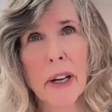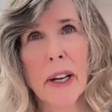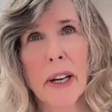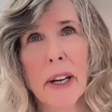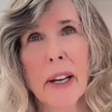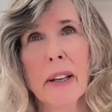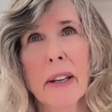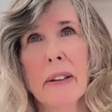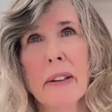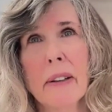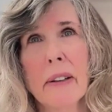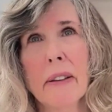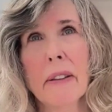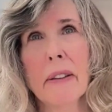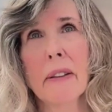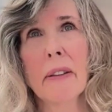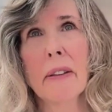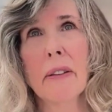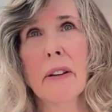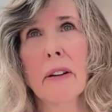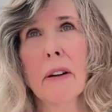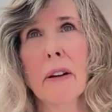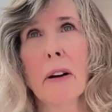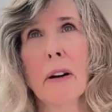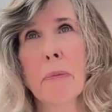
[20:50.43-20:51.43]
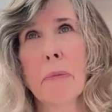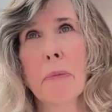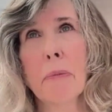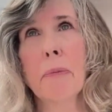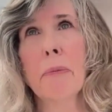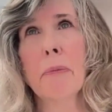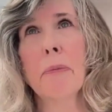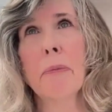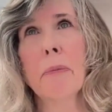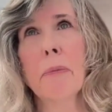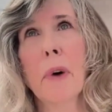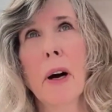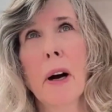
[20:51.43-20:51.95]
And there
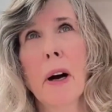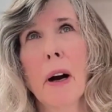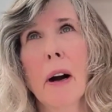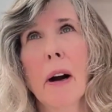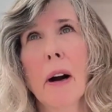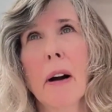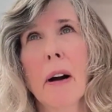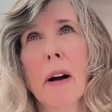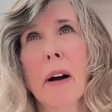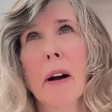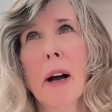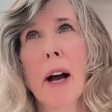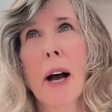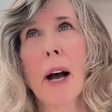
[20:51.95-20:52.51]
are